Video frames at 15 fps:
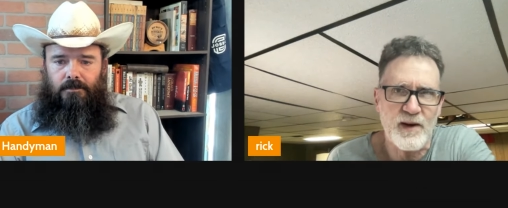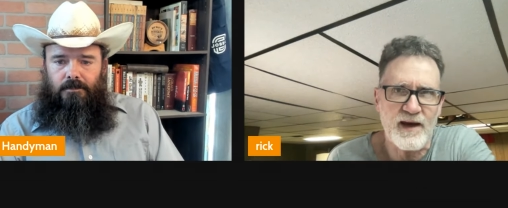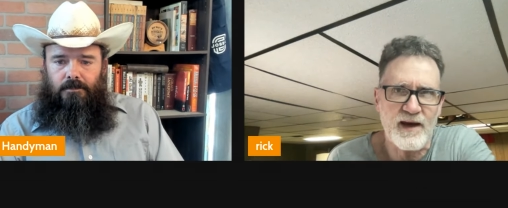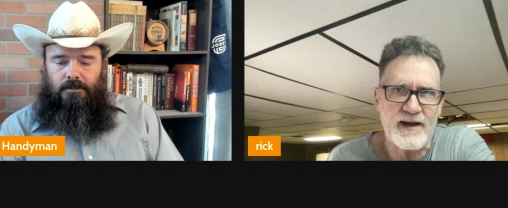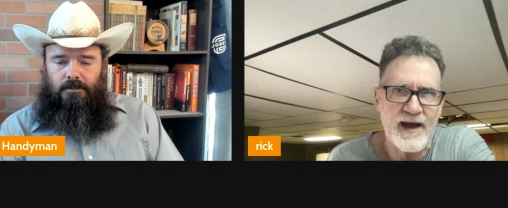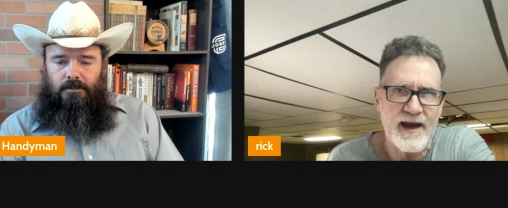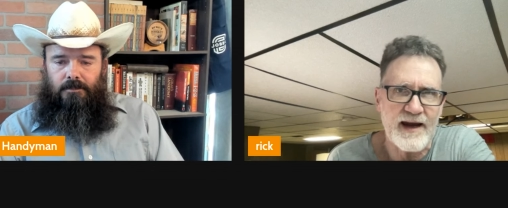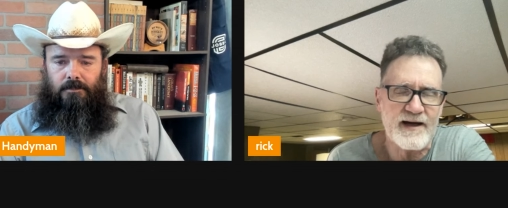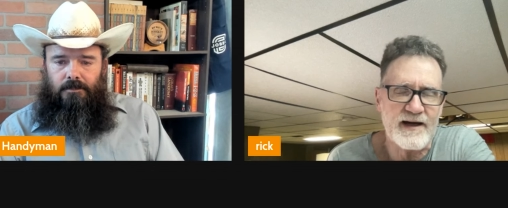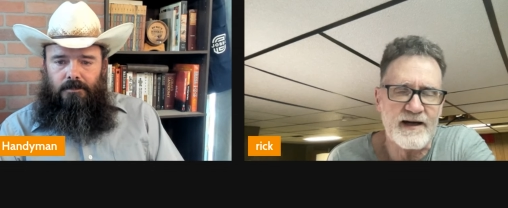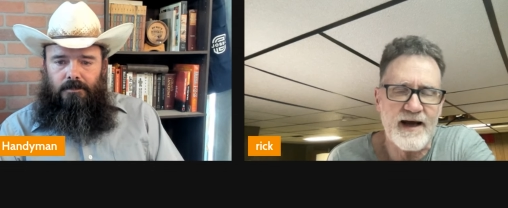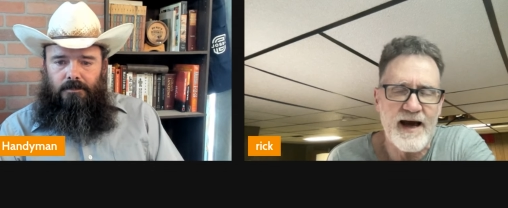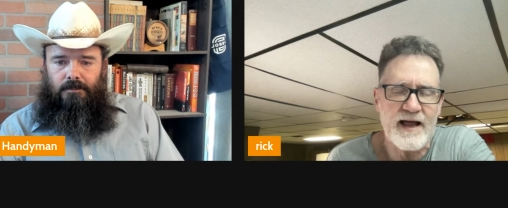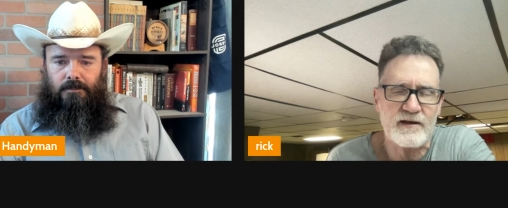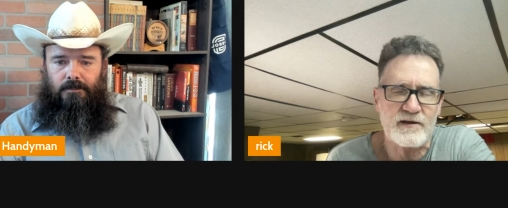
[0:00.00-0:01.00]
Speaker 1: pay eighty
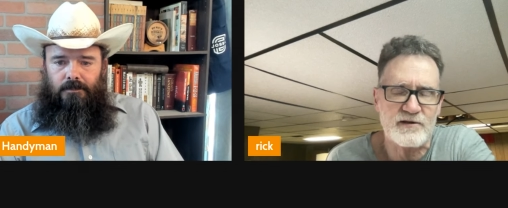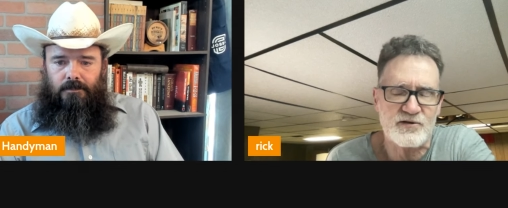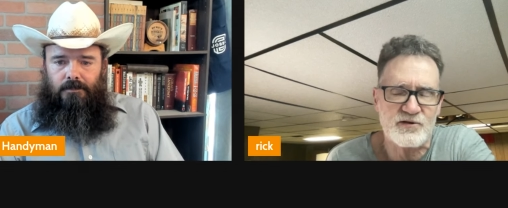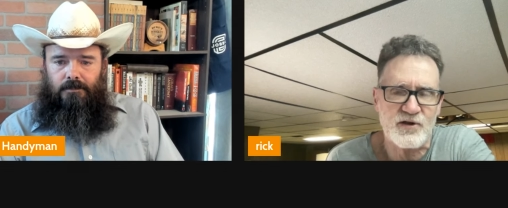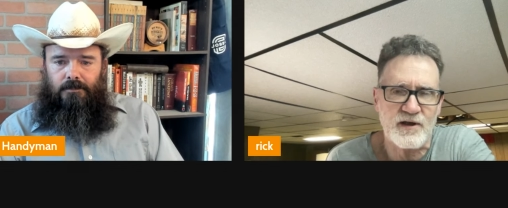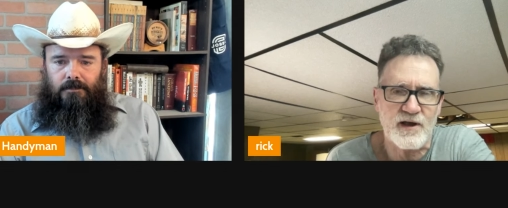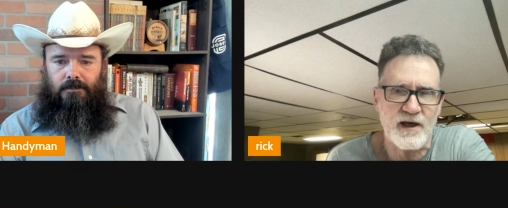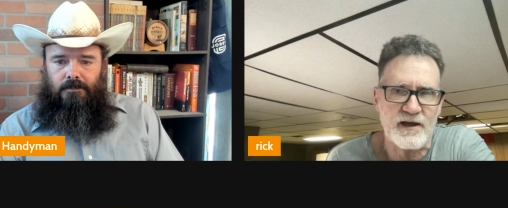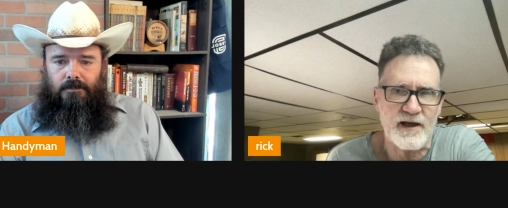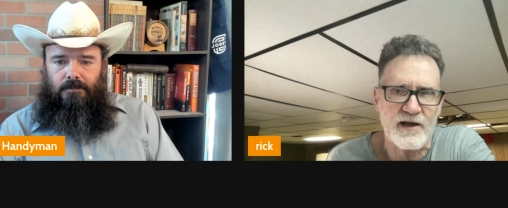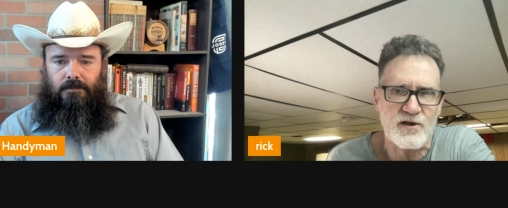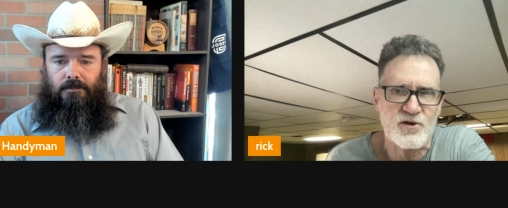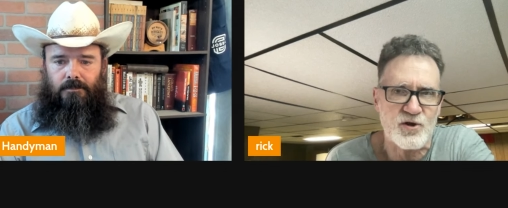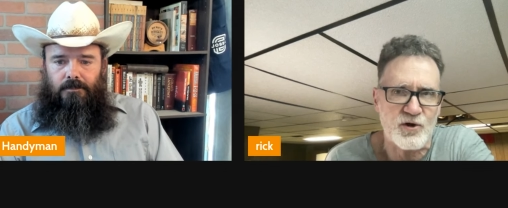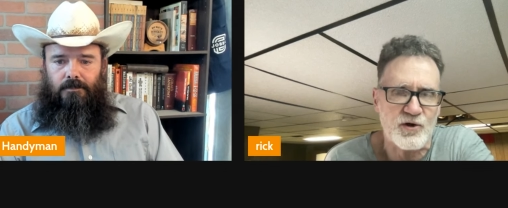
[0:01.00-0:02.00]
dollars to get a
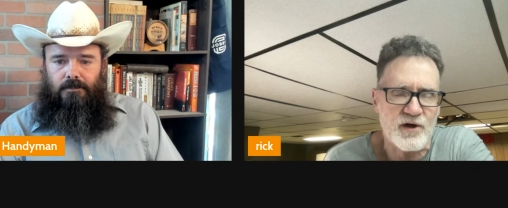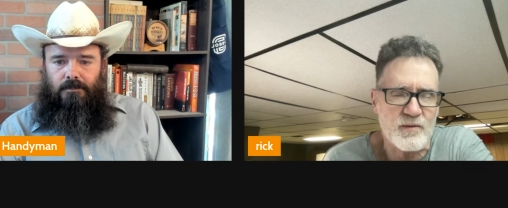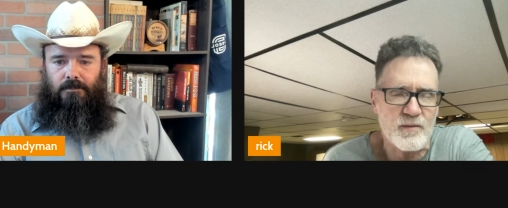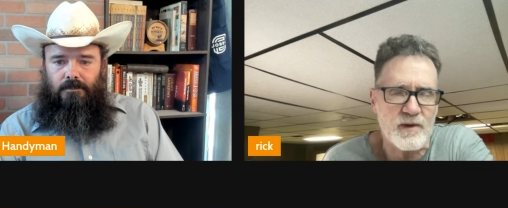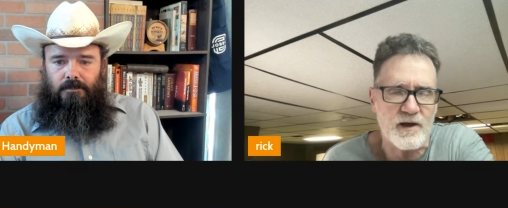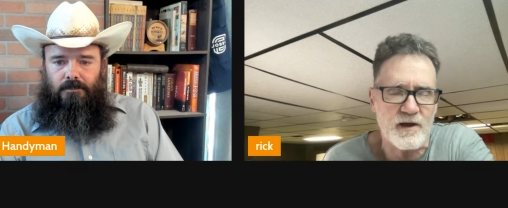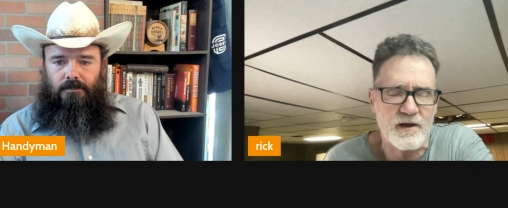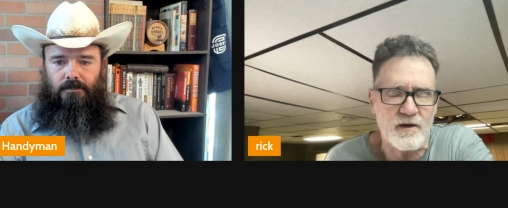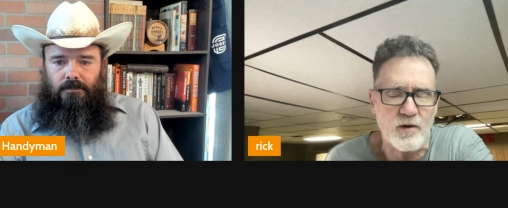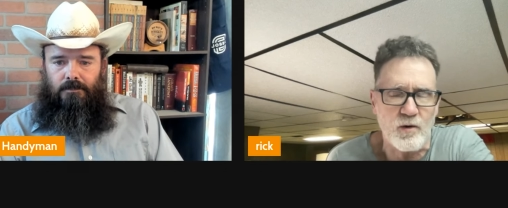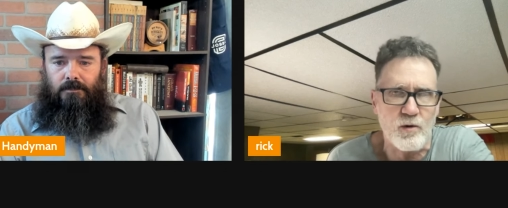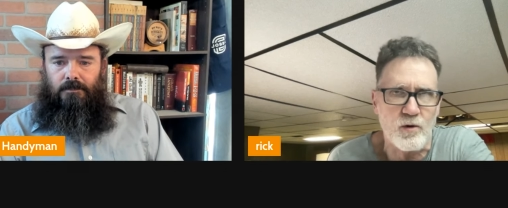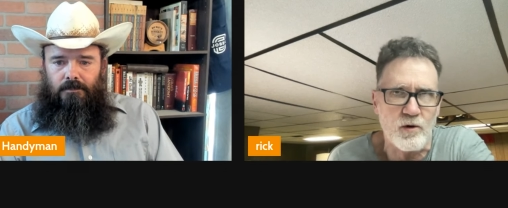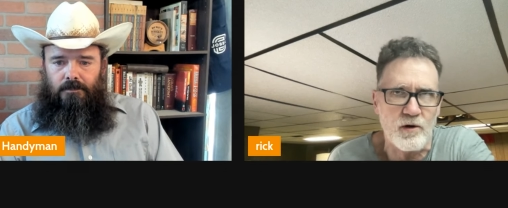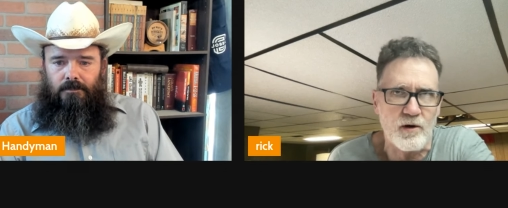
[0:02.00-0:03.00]
journeyman
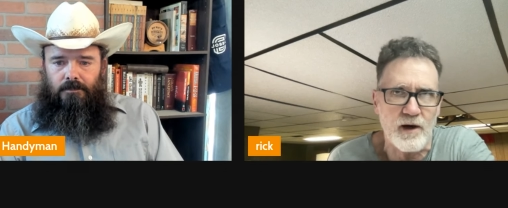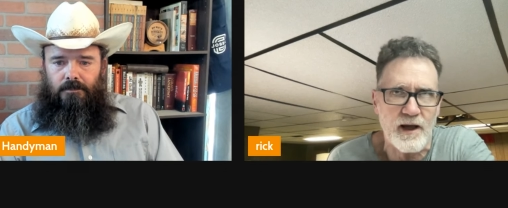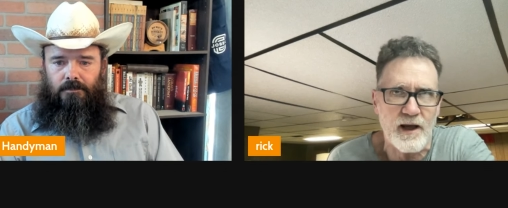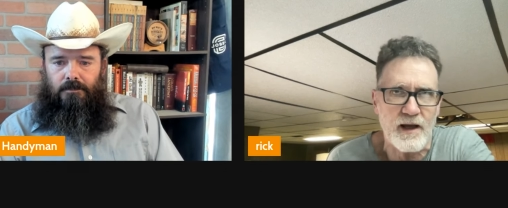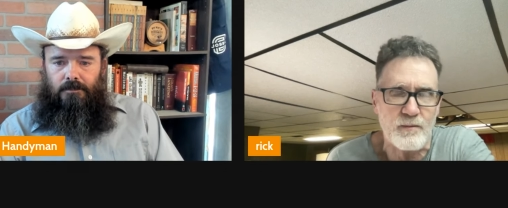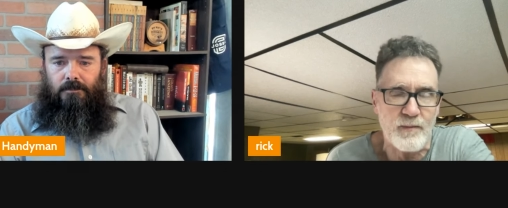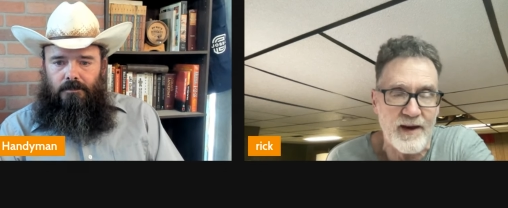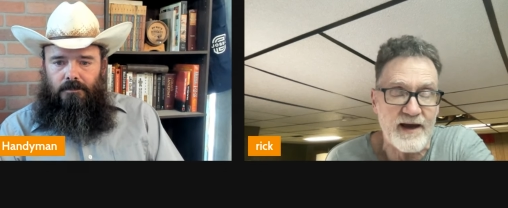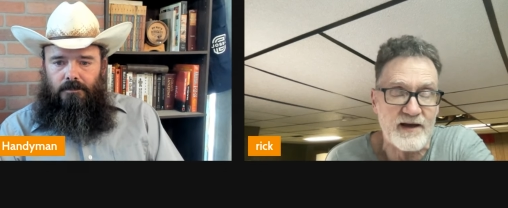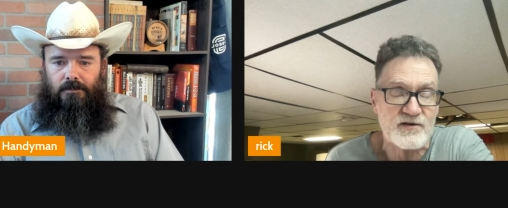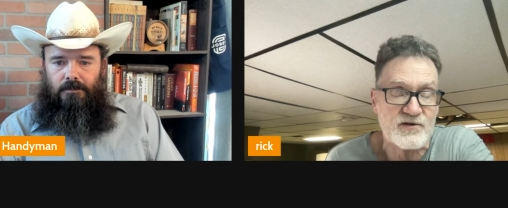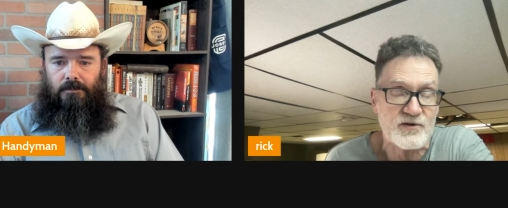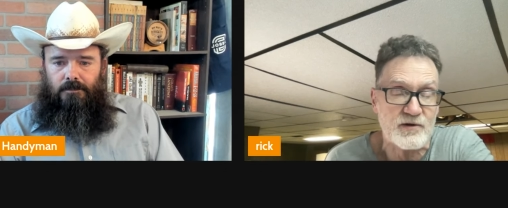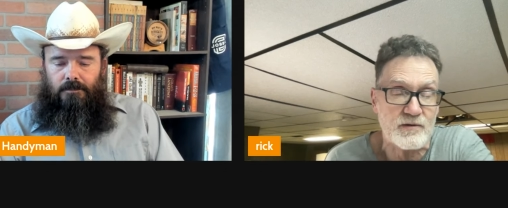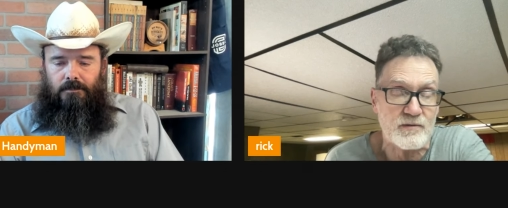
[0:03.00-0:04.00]
or a
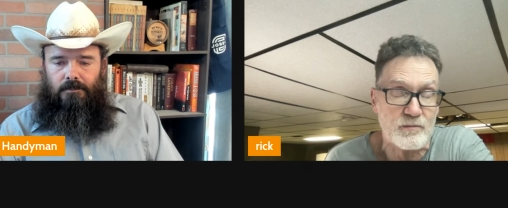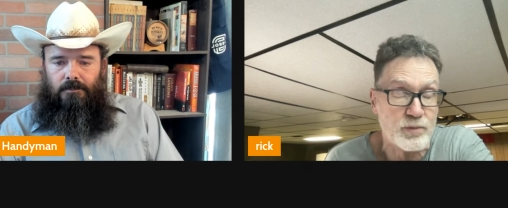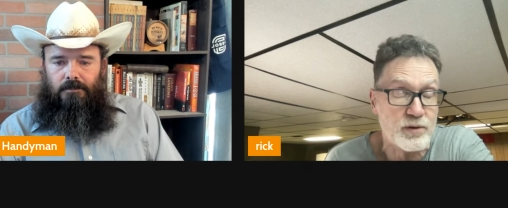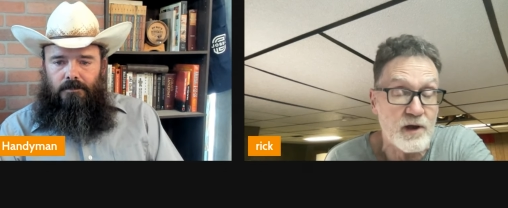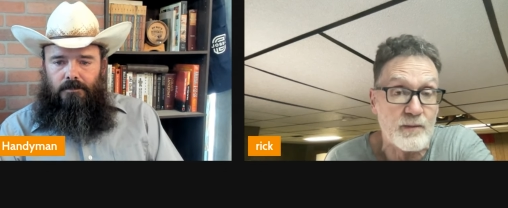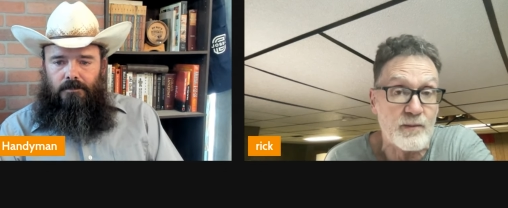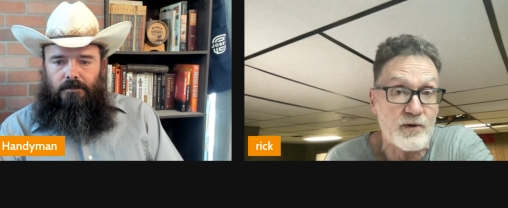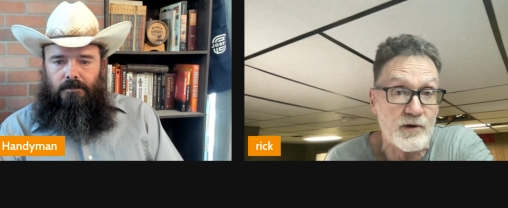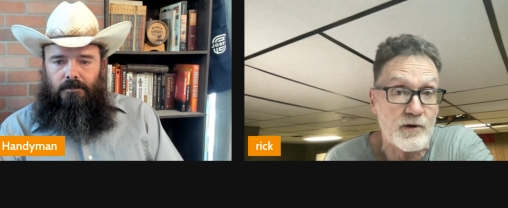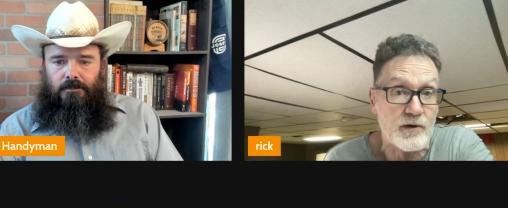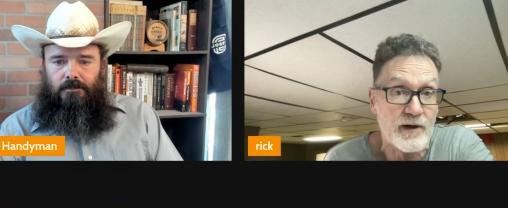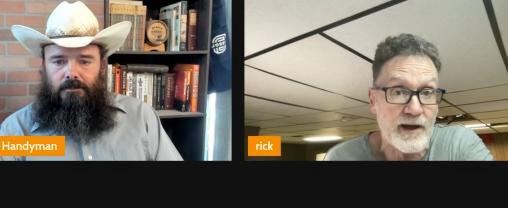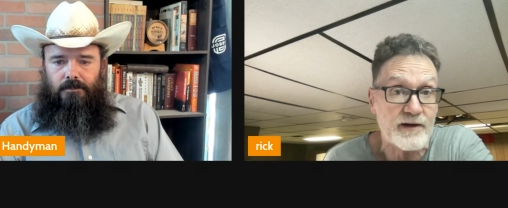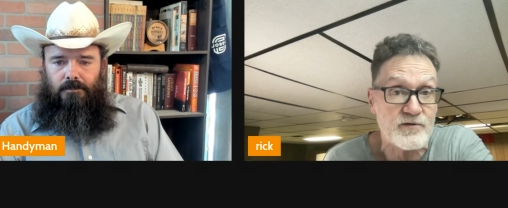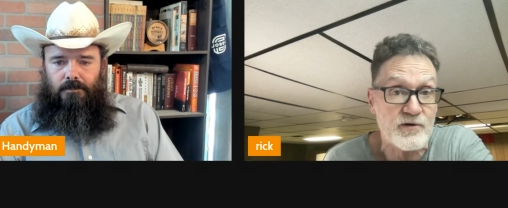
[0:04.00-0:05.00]
master plumber
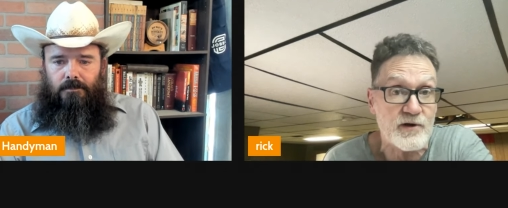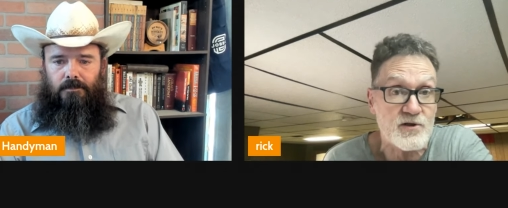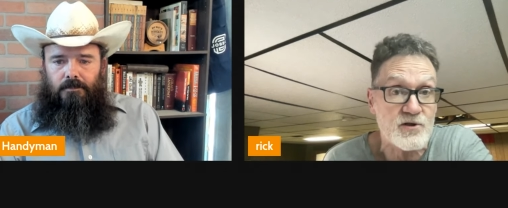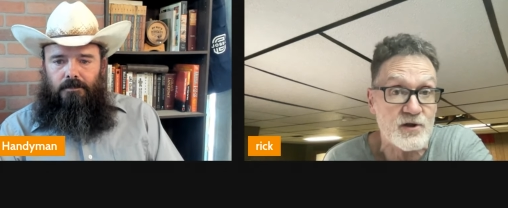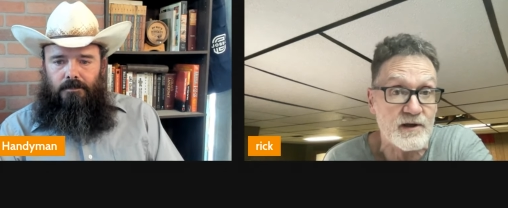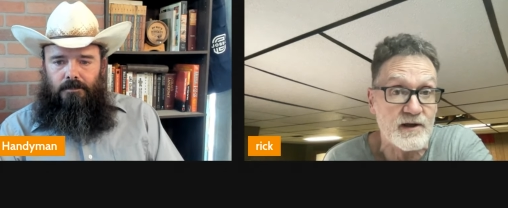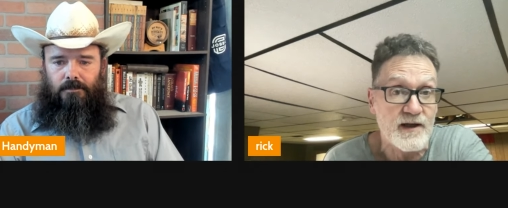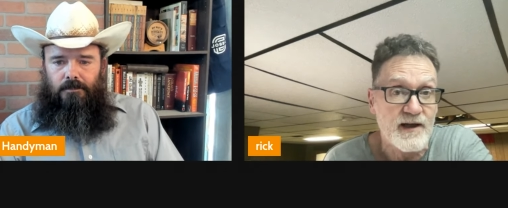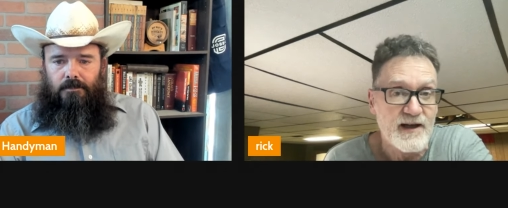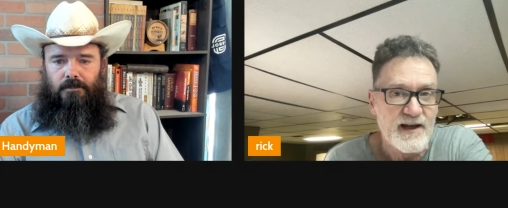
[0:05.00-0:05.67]
or electrician.